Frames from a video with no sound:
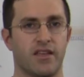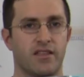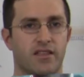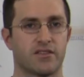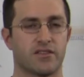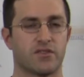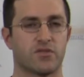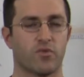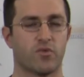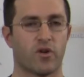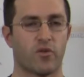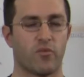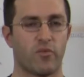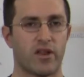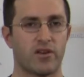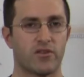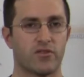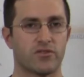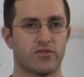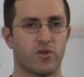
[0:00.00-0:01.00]
This is Rick
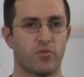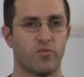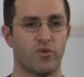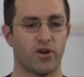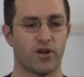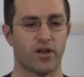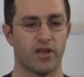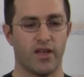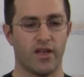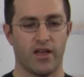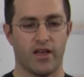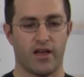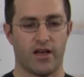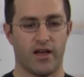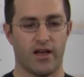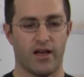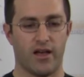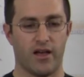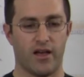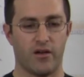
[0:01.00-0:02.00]
Remender's new book.
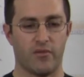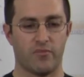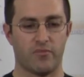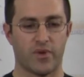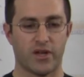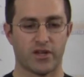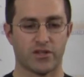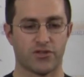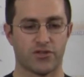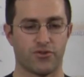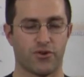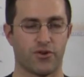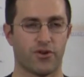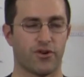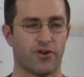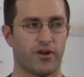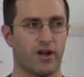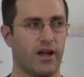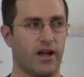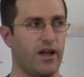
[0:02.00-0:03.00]
Um,
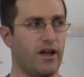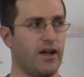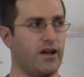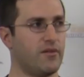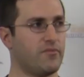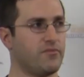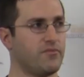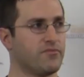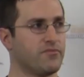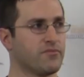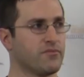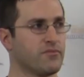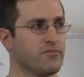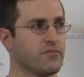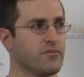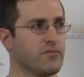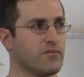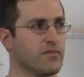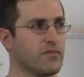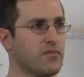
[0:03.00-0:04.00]
picture. Um,
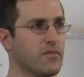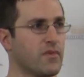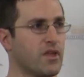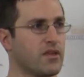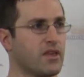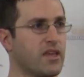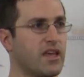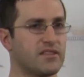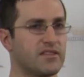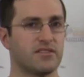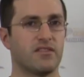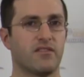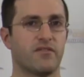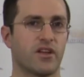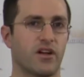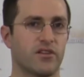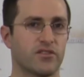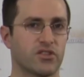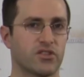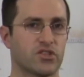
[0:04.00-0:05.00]
kids living on the